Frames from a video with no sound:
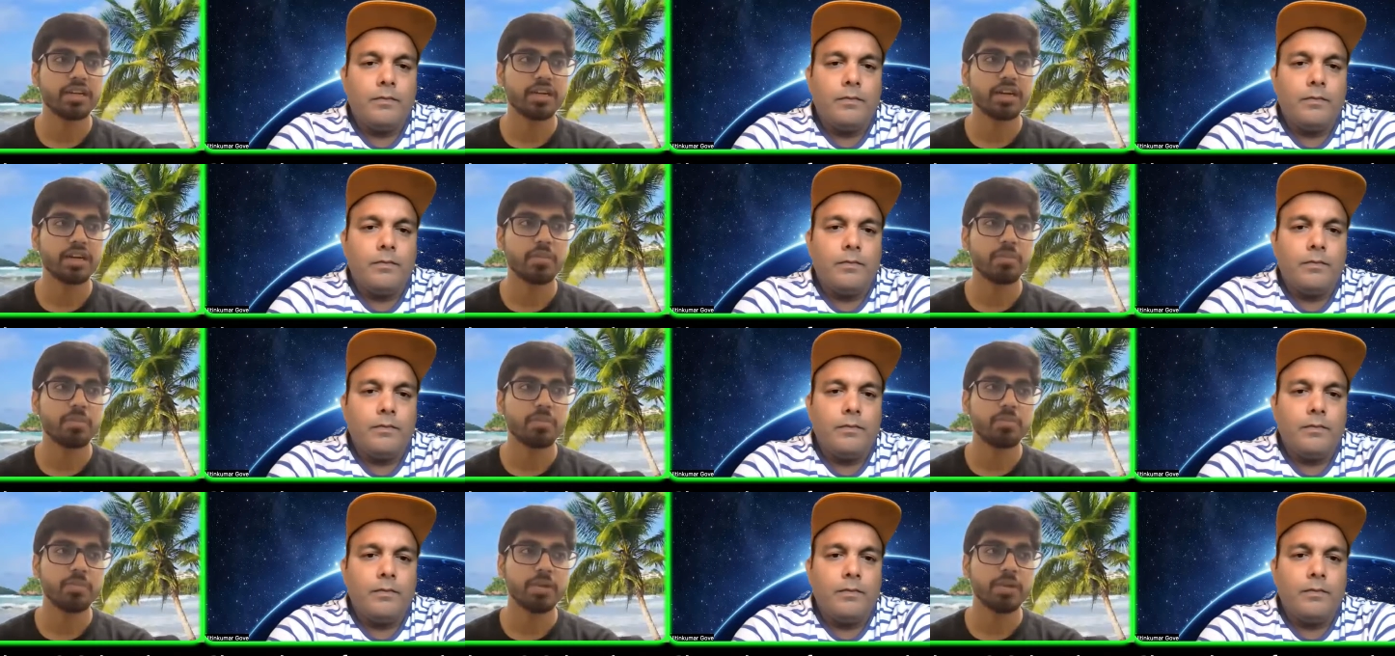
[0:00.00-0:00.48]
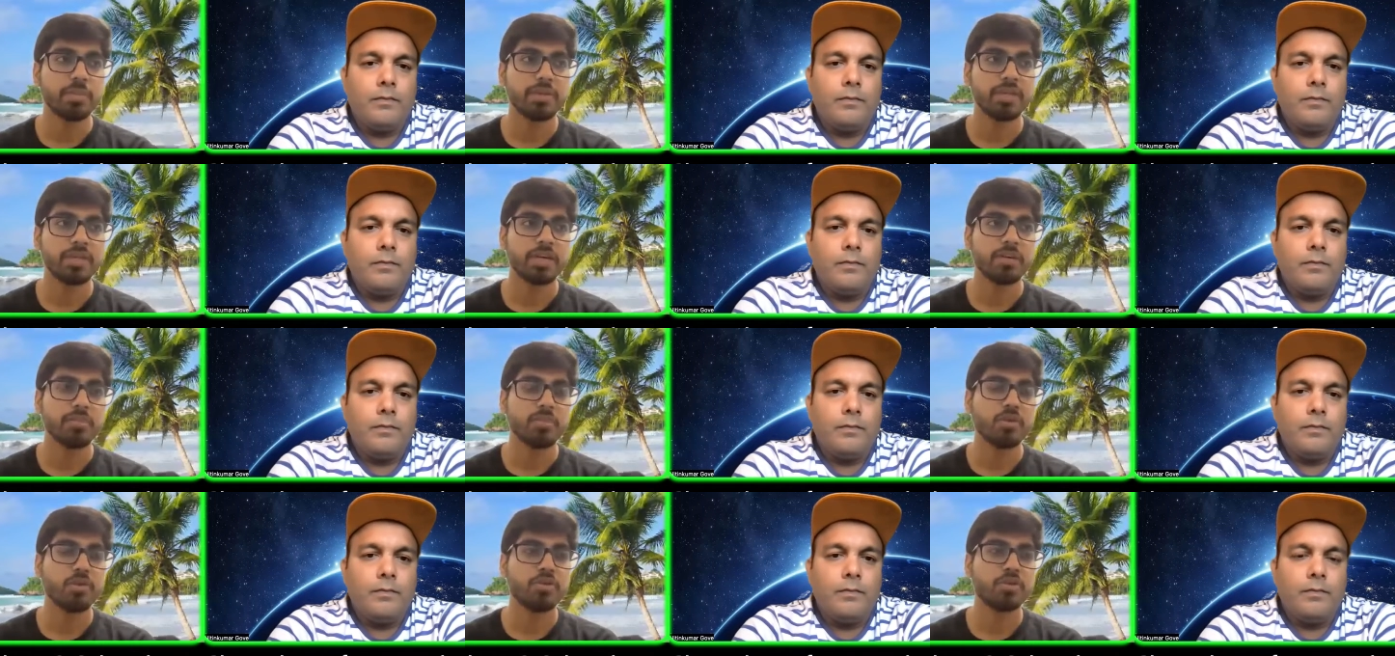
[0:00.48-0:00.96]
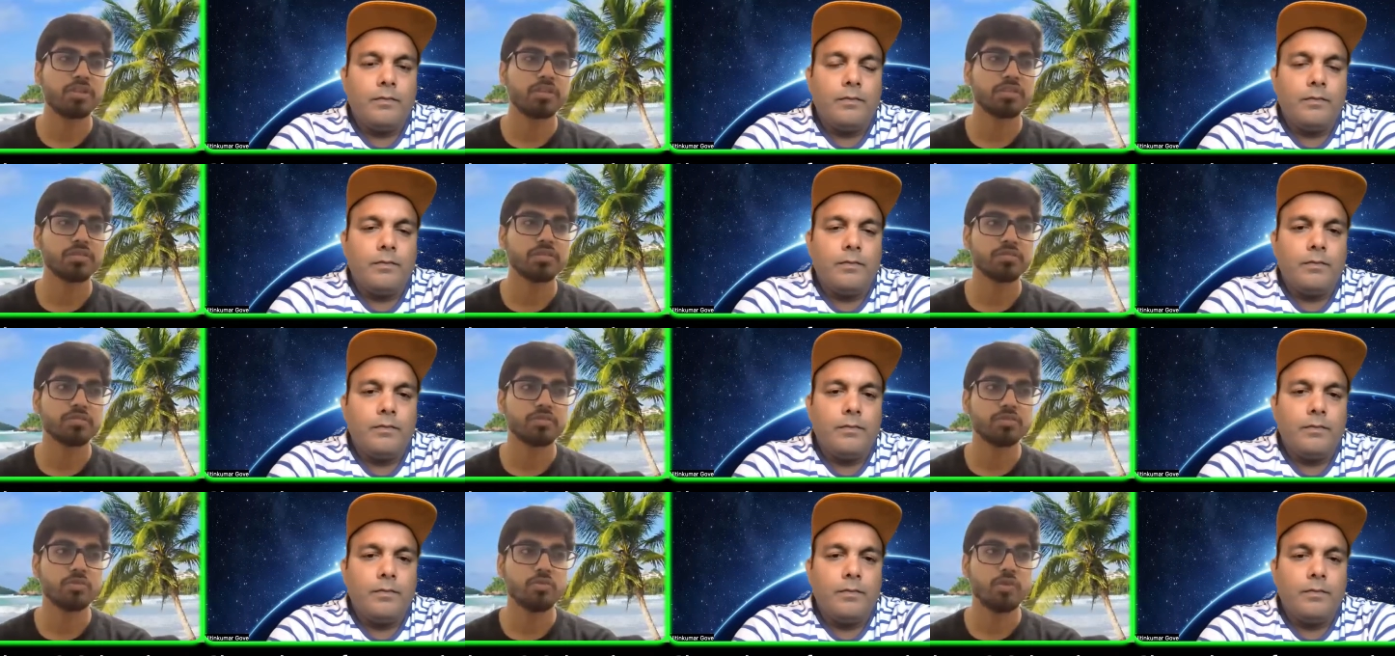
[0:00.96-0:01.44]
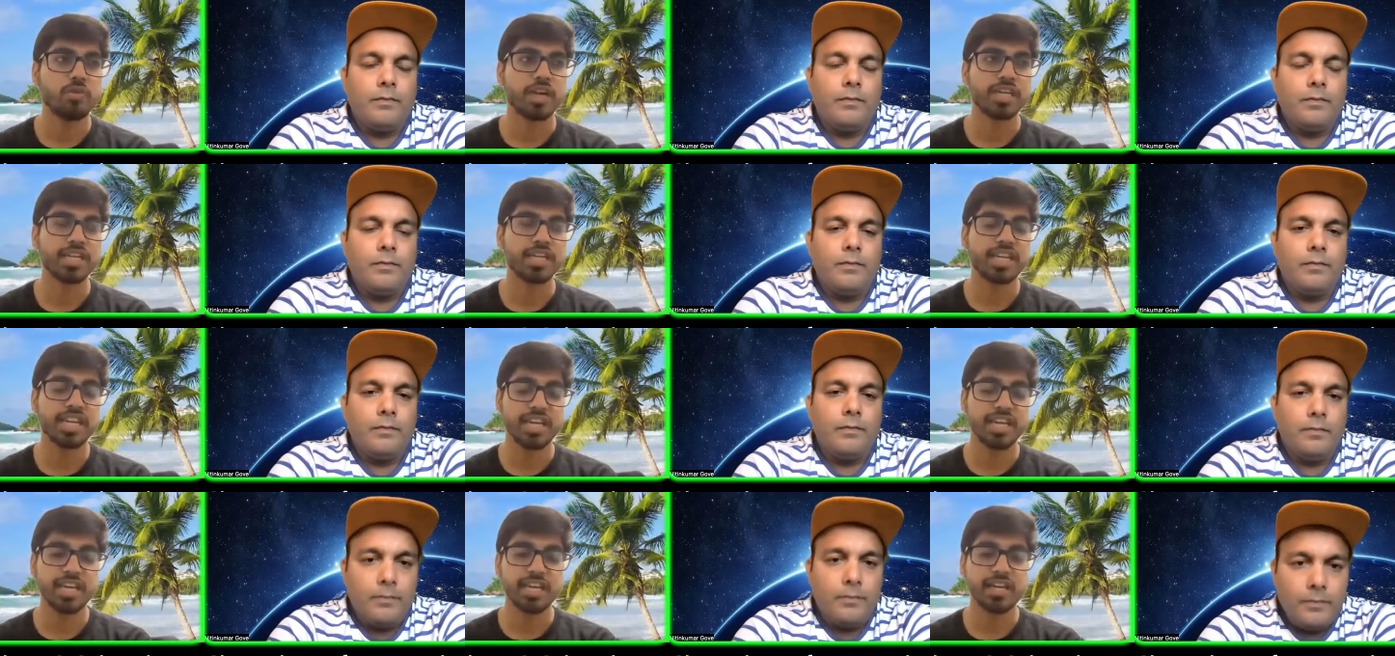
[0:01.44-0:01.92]
Speaker 1: uh, maybe about
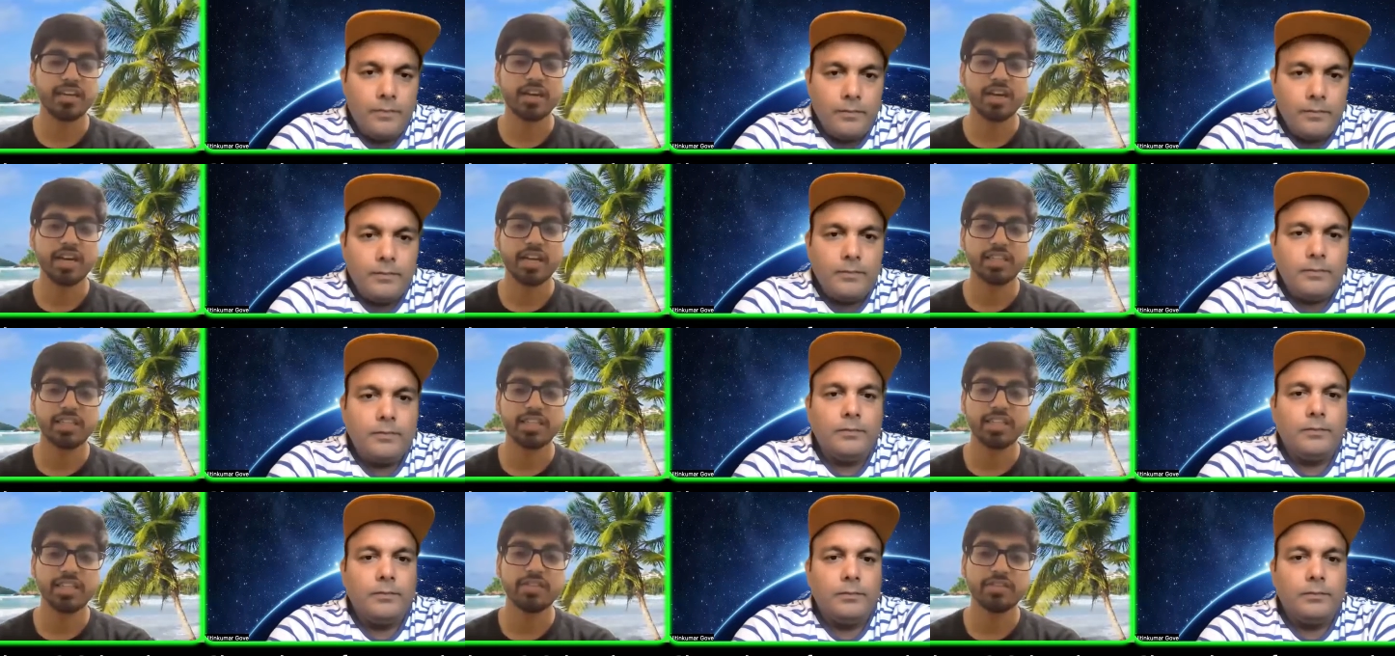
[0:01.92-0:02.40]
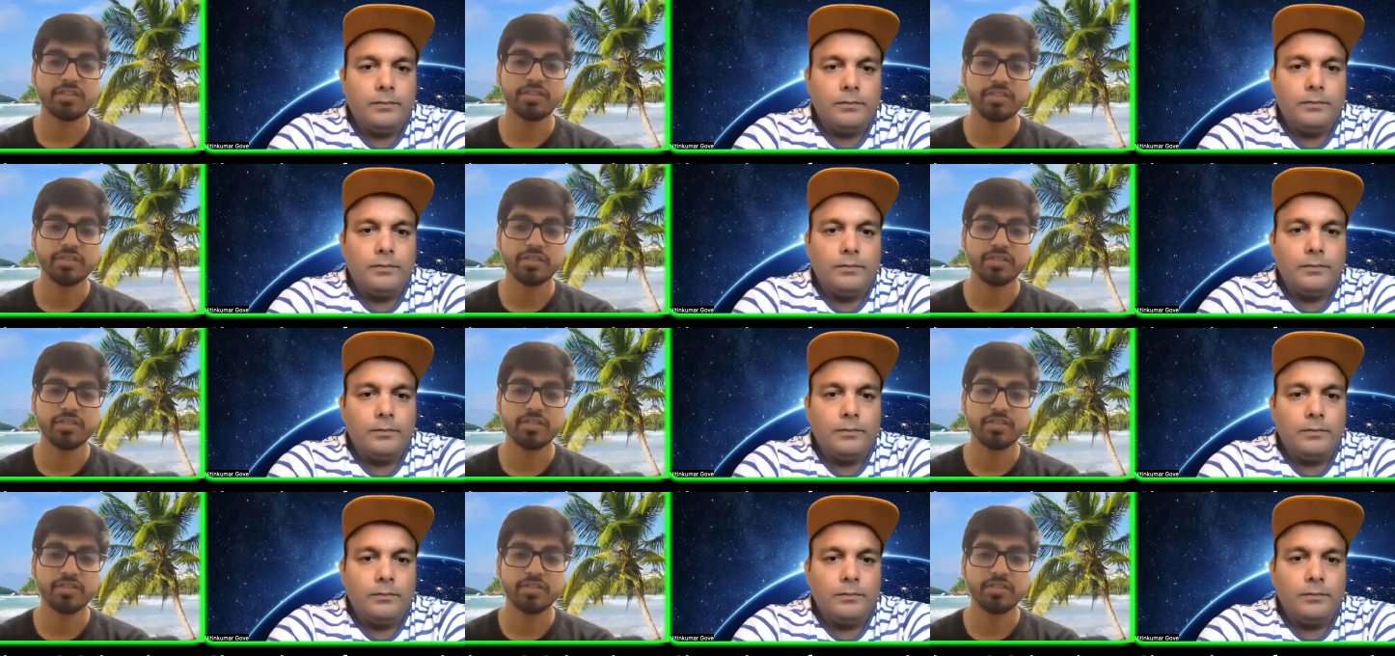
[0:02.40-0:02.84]
1k i think